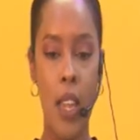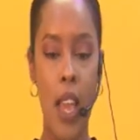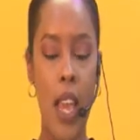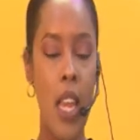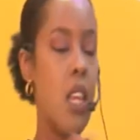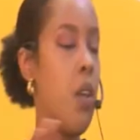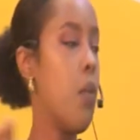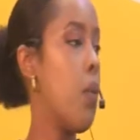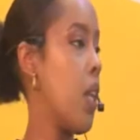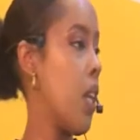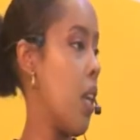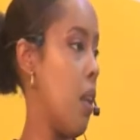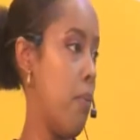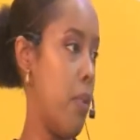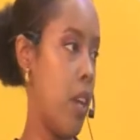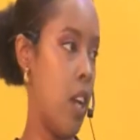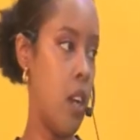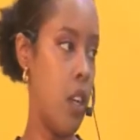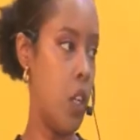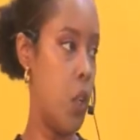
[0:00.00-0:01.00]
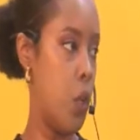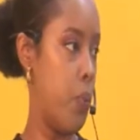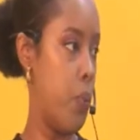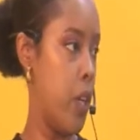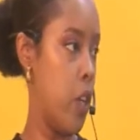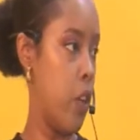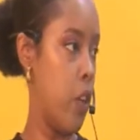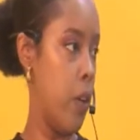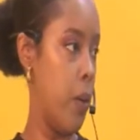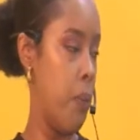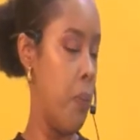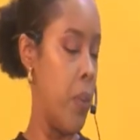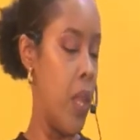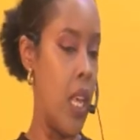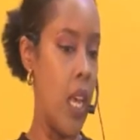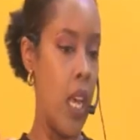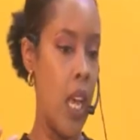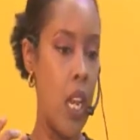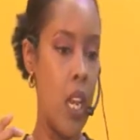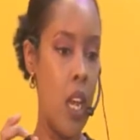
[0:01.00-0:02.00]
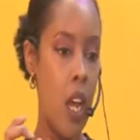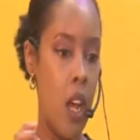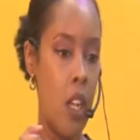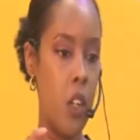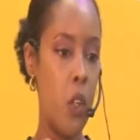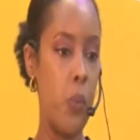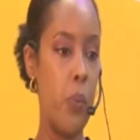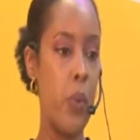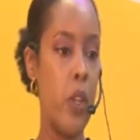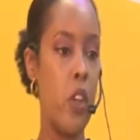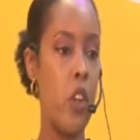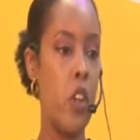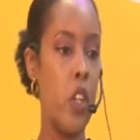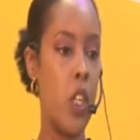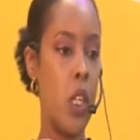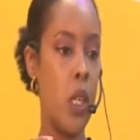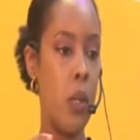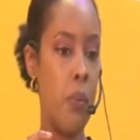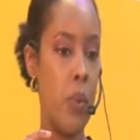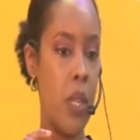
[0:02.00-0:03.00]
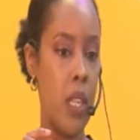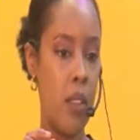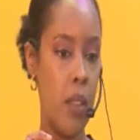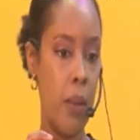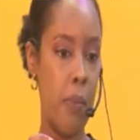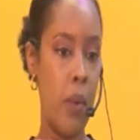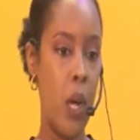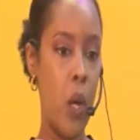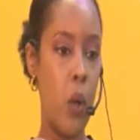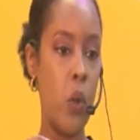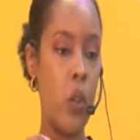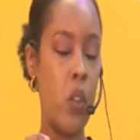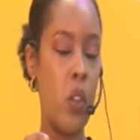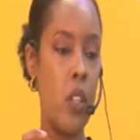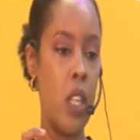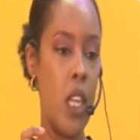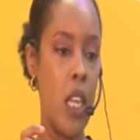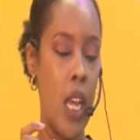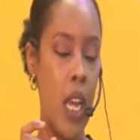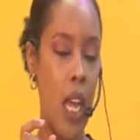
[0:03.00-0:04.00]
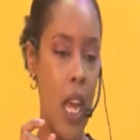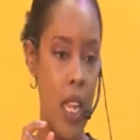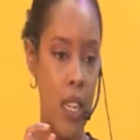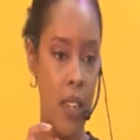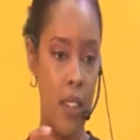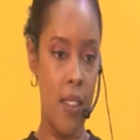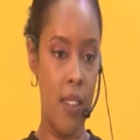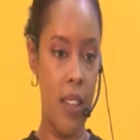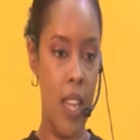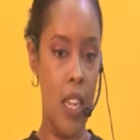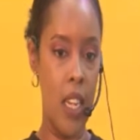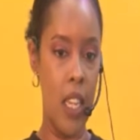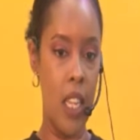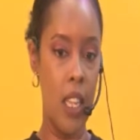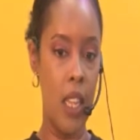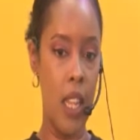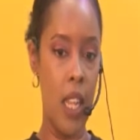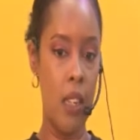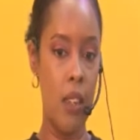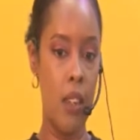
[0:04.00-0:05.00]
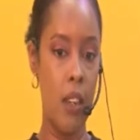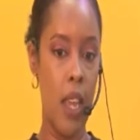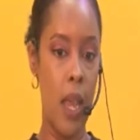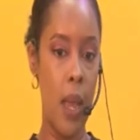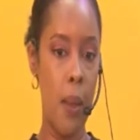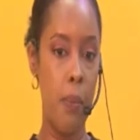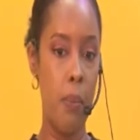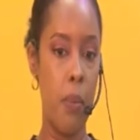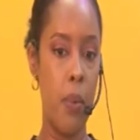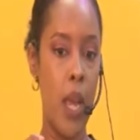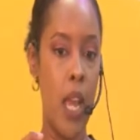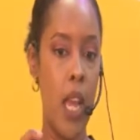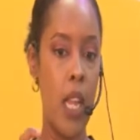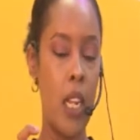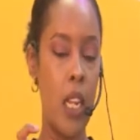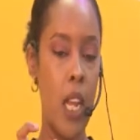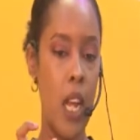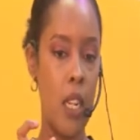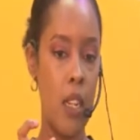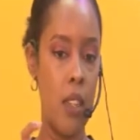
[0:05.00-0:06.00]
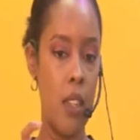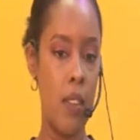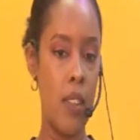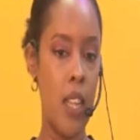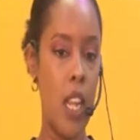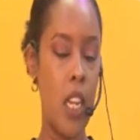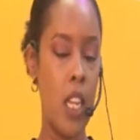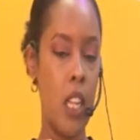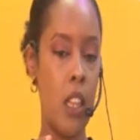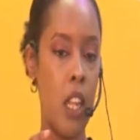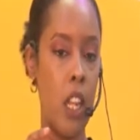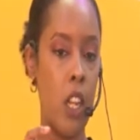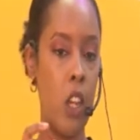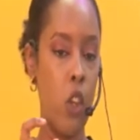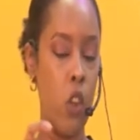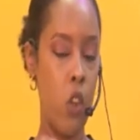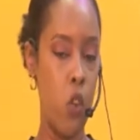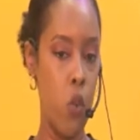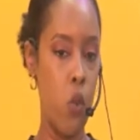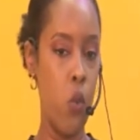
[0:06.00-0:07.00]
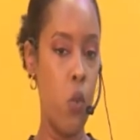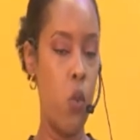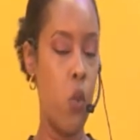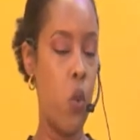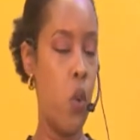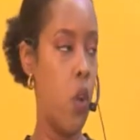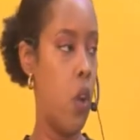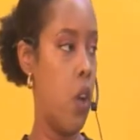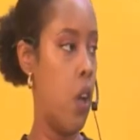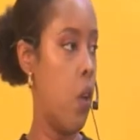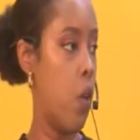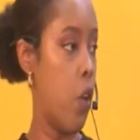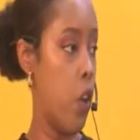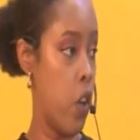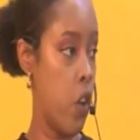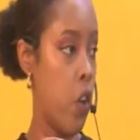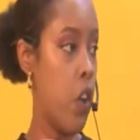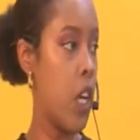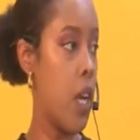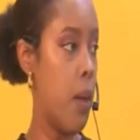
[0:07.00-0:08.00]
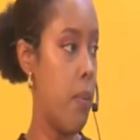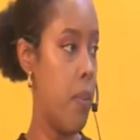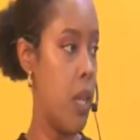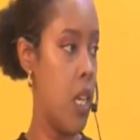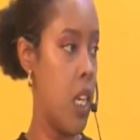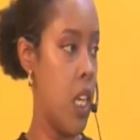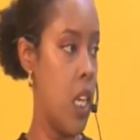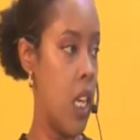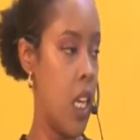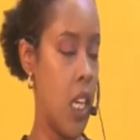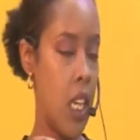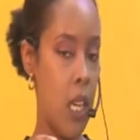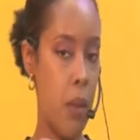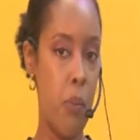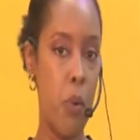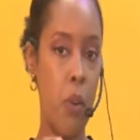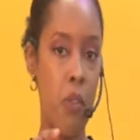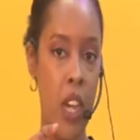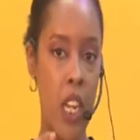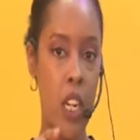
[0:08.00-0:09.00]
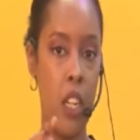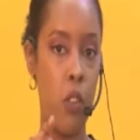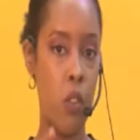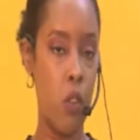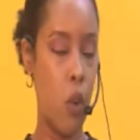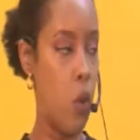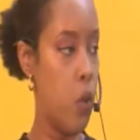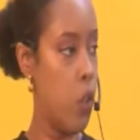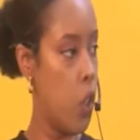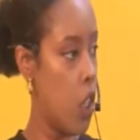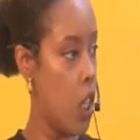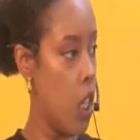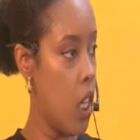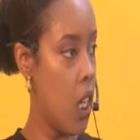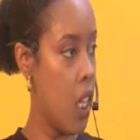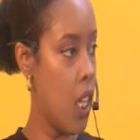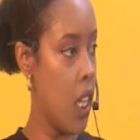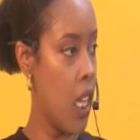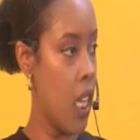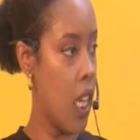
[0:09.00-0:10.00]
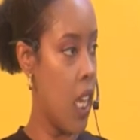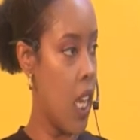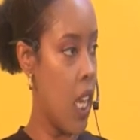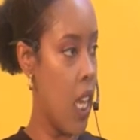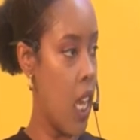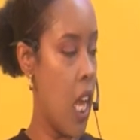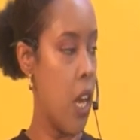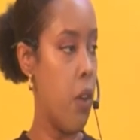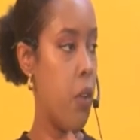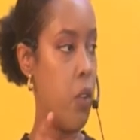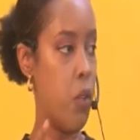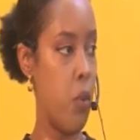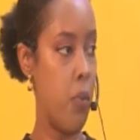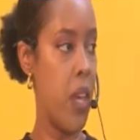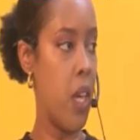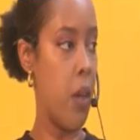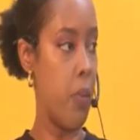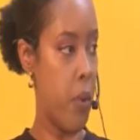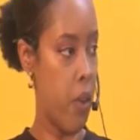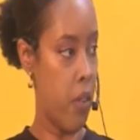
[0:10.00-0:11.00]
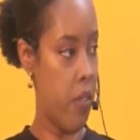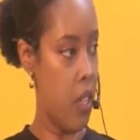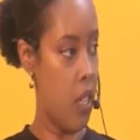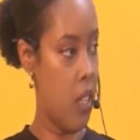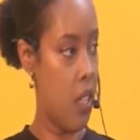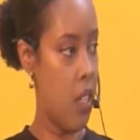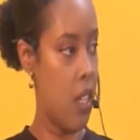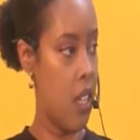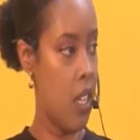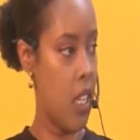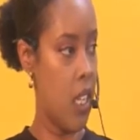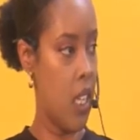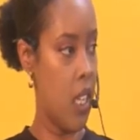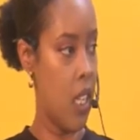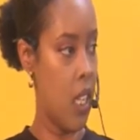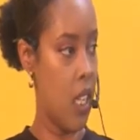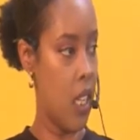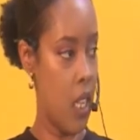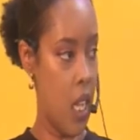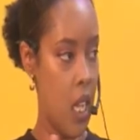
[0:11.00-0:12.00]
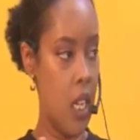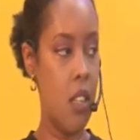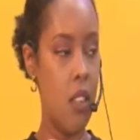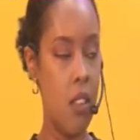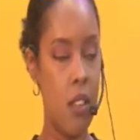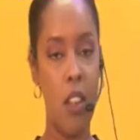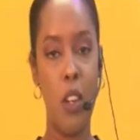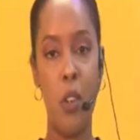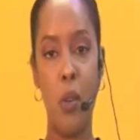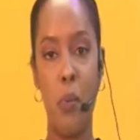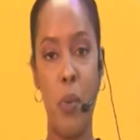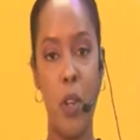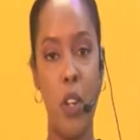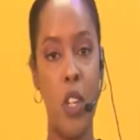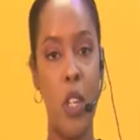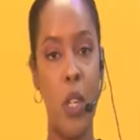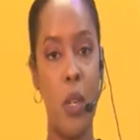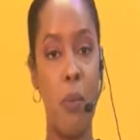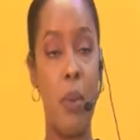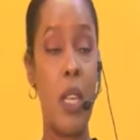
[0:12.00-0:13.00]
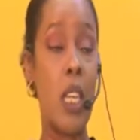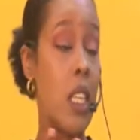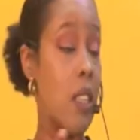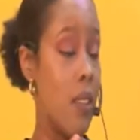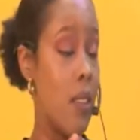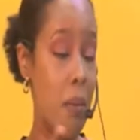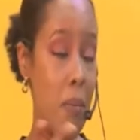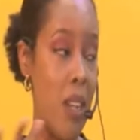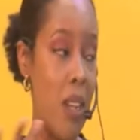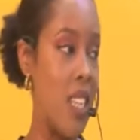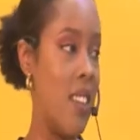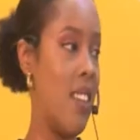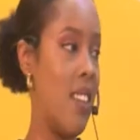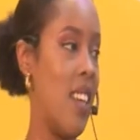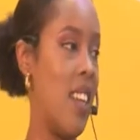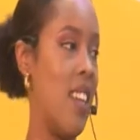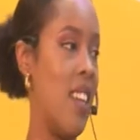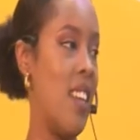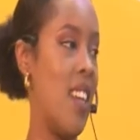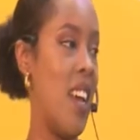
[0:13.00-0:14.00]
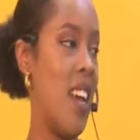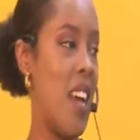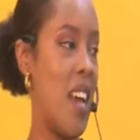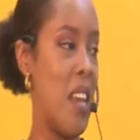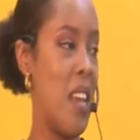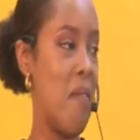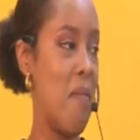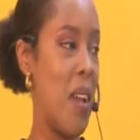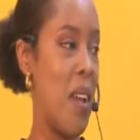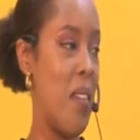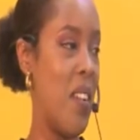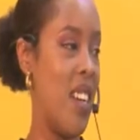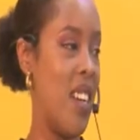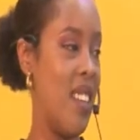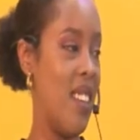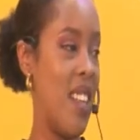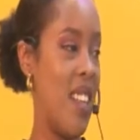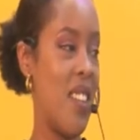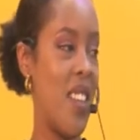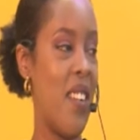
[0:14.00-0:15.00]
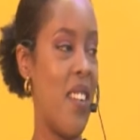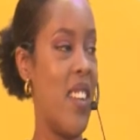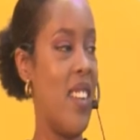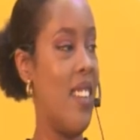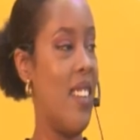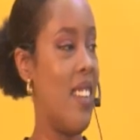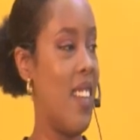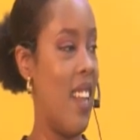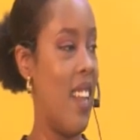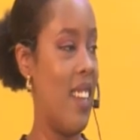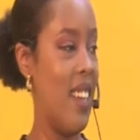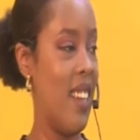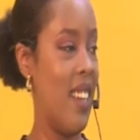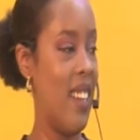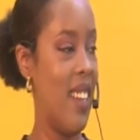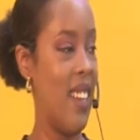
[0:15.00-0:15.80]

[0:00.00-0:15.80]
anyone can be an entrepreneur. And entrepreneurship is about understanding that gap and understanding that you or your company can provide a solution and also make a profit. That is entrepreneurship, simply said in my words. That's how I understand it.